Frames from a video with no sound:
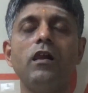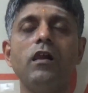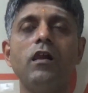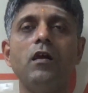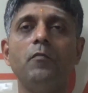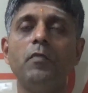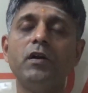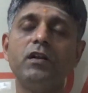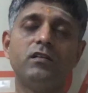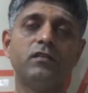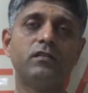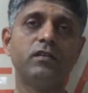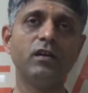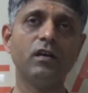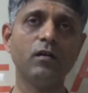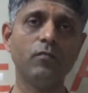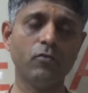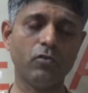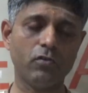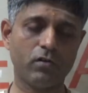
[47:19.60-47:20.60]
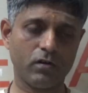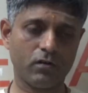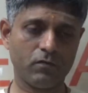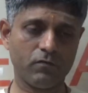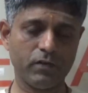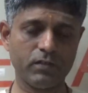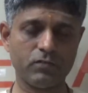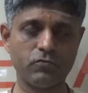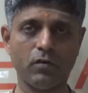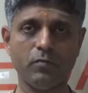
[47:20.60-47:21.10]
But think about it,
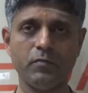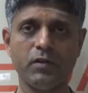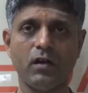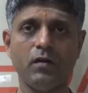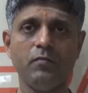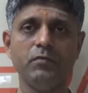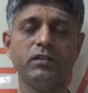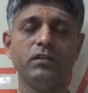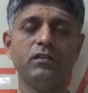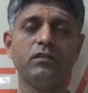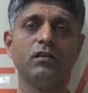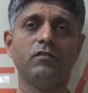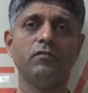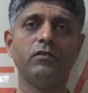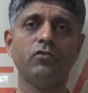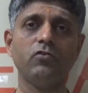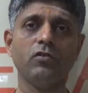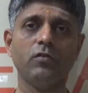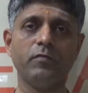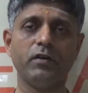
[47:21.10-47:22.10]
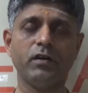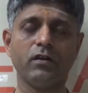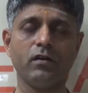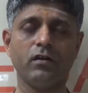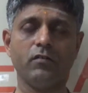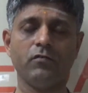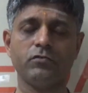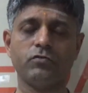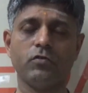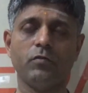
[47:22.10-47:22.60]
when Swami Ramatirtha went to
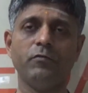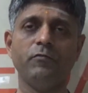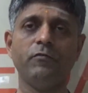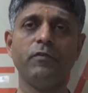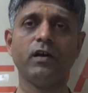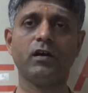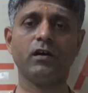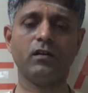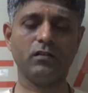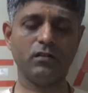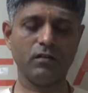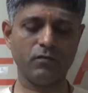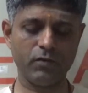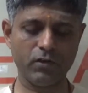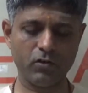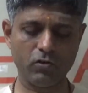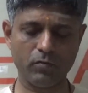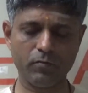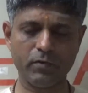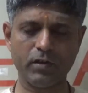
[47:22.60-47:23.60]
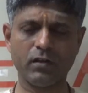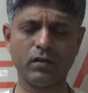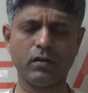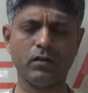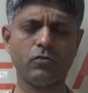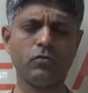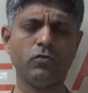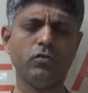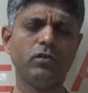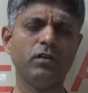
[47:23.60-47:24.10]
America, Swami Vivekananda went to
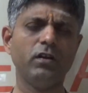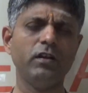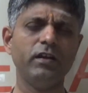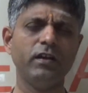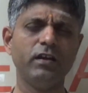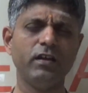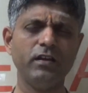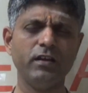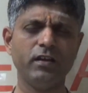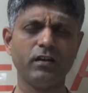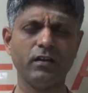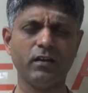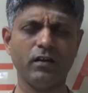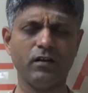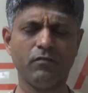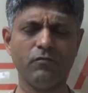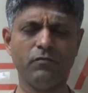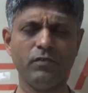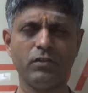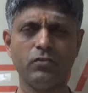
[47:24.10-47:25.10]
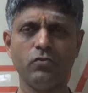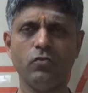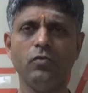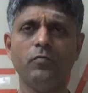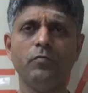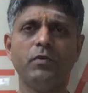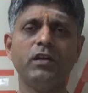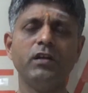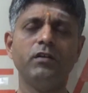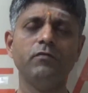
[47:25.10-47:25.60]
America, totally alien land, with no
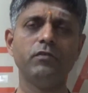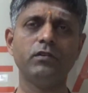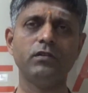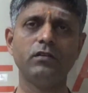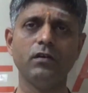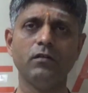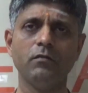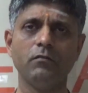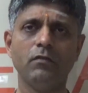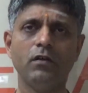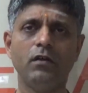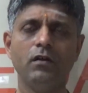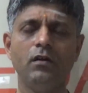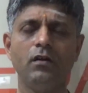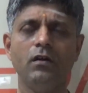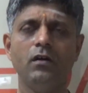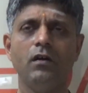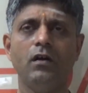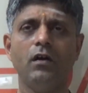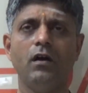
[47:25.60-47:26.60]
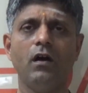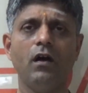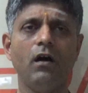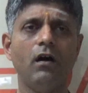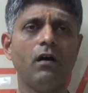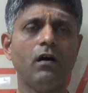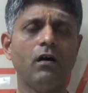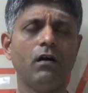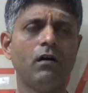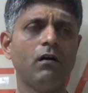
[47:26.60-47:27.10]
money with them.
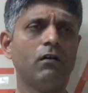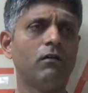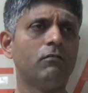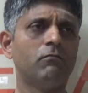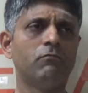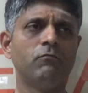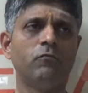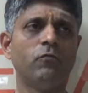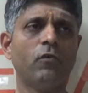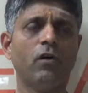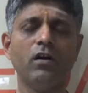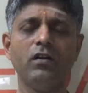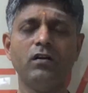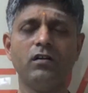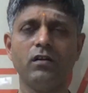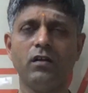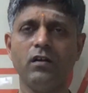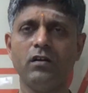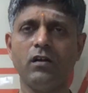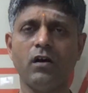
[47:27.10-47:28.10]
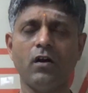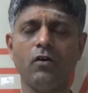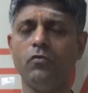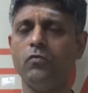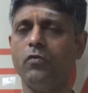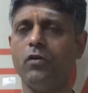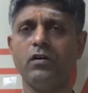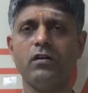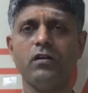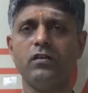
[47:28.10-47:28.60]
What and how,
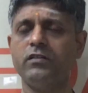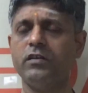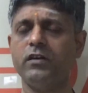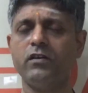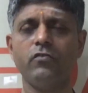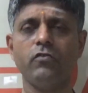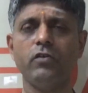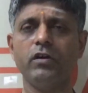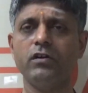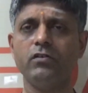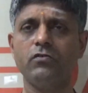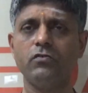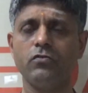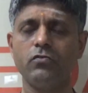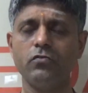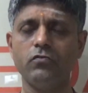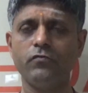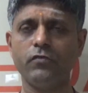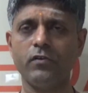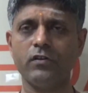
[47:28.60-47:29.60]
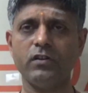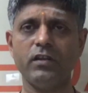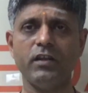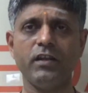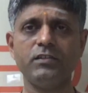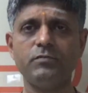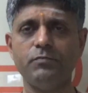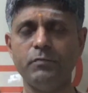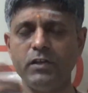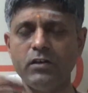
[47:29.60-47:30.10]
what are they going to do for the
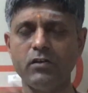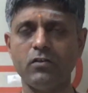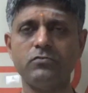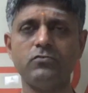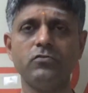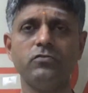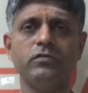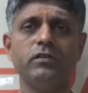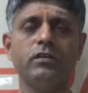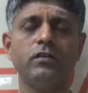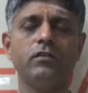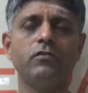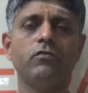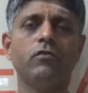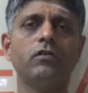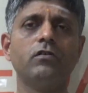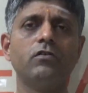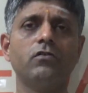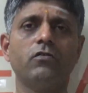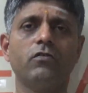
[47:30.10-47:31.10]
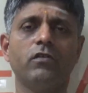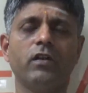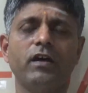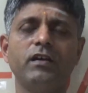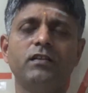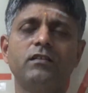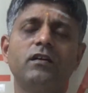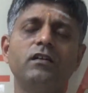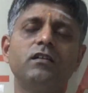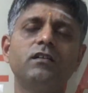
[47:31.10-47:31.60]
next meal also, they do not know.
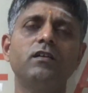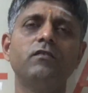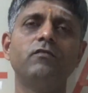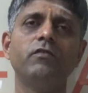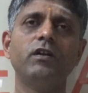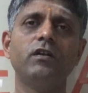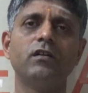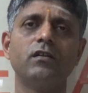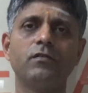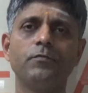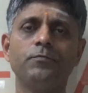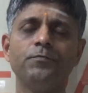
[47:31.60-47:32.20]
Like that they went.